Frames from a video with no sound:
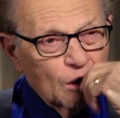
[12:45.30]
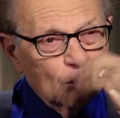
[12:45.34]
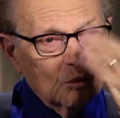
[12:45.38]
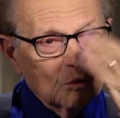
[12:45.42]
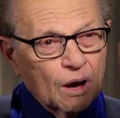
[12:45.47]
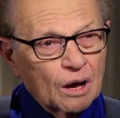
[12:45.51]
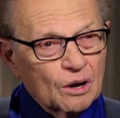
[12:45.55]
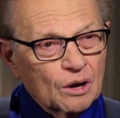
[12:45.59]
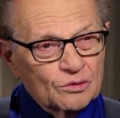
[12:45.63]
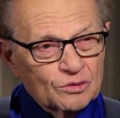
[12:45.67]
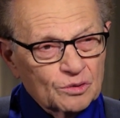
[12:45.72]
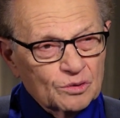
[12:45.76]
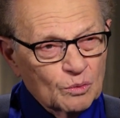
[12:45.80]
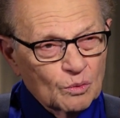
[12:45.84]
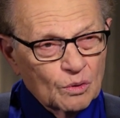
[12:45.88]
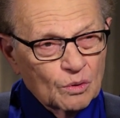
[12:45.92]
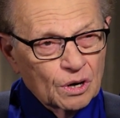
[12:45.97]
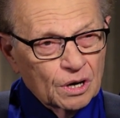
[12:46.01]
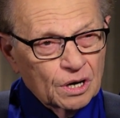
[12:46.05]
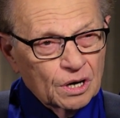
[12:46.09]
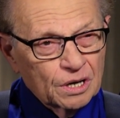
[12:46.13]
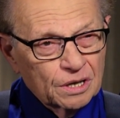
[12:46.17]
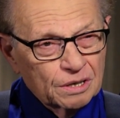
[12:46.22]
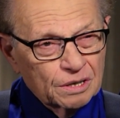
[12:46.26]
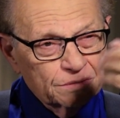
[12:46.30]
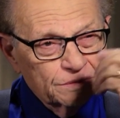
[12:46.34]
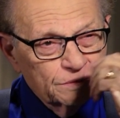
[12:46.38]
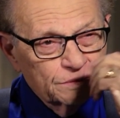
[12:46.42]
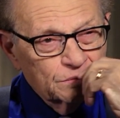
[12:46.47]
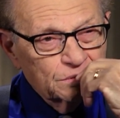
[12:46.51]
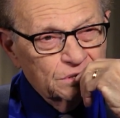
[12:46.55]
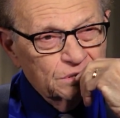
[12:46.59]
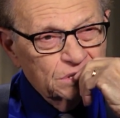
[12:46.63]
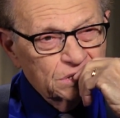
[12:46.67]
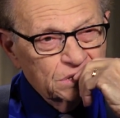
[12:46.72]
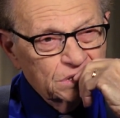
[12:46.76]
How, do, how does it work?
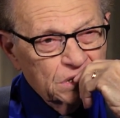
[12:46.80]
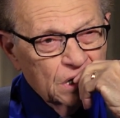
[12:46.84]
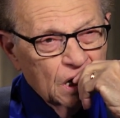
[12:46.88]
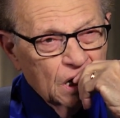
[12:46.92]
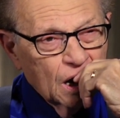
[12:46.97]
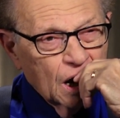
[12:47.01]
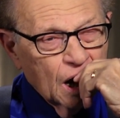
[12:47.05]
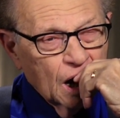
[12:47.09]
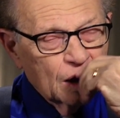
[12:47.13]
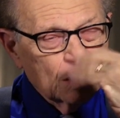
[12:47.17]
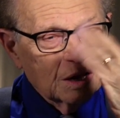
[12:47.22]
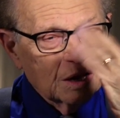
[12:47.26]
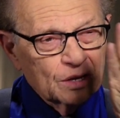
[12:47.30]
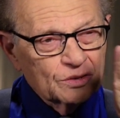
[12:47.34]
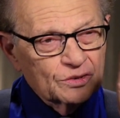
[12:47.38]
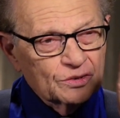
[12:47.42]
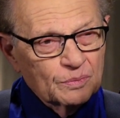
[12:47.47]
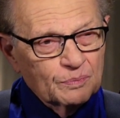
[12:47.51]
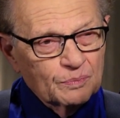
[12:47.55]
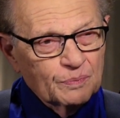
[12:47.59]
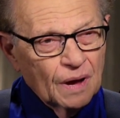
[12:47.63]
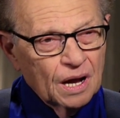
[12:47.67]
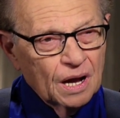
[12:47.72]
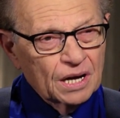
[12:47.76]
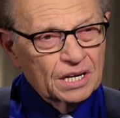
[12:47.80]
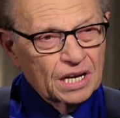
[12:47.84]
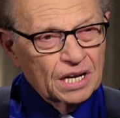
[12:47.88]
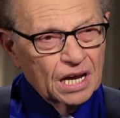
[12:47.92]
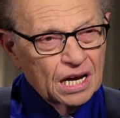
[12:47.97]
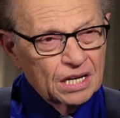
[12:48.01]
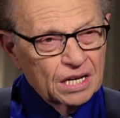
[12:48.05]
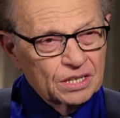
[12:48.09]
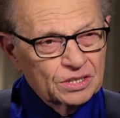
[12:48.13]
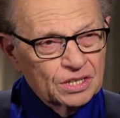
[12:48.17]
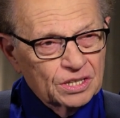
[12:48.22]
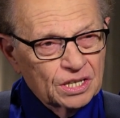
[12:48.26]
Uh, it's a
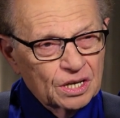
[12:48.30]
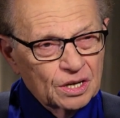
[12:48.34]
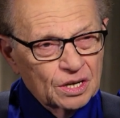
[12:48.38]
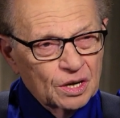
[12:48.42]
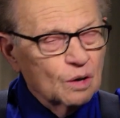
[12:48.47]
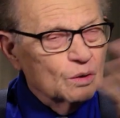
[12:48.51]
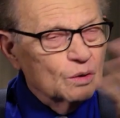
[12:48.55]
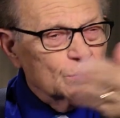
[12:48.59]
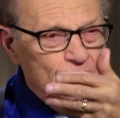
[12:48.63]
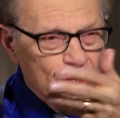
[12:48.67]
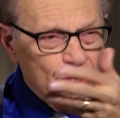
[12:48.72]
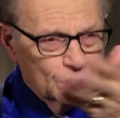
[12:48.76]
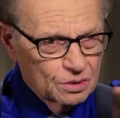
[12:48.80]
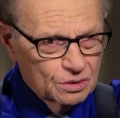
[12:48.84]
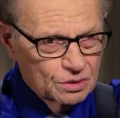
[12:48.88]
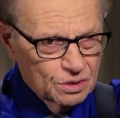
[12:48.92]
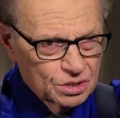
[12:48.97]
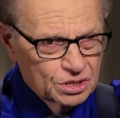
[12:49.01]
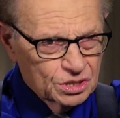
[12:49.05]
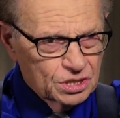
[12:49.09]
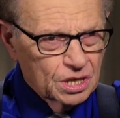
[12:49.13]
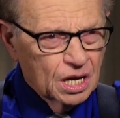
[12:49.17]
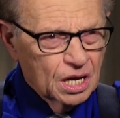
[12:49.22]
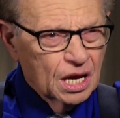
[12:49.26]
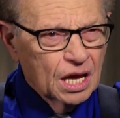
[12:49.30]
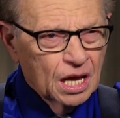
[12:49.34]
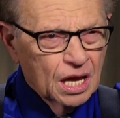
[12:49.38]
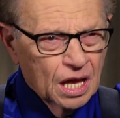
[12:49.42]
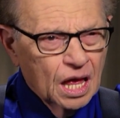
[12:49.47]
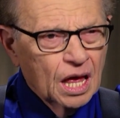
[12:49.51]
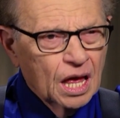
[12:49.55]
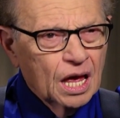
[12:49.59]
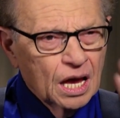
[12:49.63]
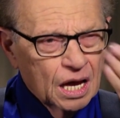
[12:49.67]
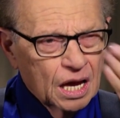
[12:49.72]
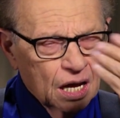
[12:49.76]
podcast. No, it's a. No, it's, Sirius
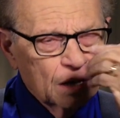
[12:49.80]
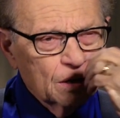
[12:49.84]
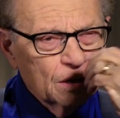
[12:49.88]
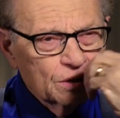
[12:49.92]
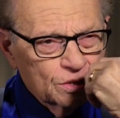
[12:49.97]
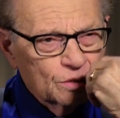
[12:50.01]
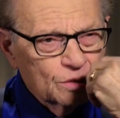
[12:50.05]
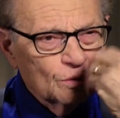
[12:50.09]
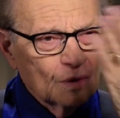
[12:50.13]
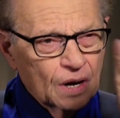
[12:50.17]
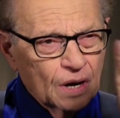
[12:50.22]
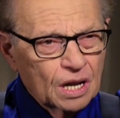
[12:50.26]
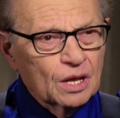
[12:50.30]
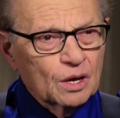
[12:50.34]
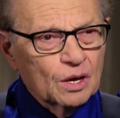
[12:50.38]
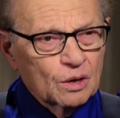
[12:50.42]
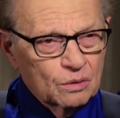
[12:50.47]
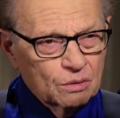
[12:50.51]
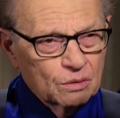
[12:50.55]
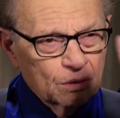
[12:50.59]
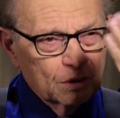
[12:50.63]
XM. It's yeah. a radio.